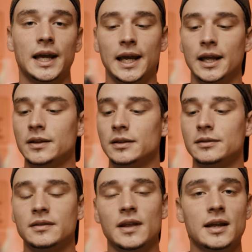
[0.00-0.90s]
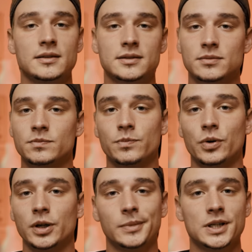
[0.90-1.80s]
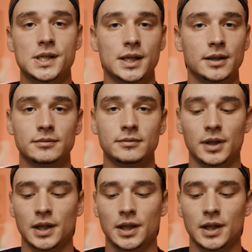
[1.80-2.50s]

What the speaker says: And that's pretty much it.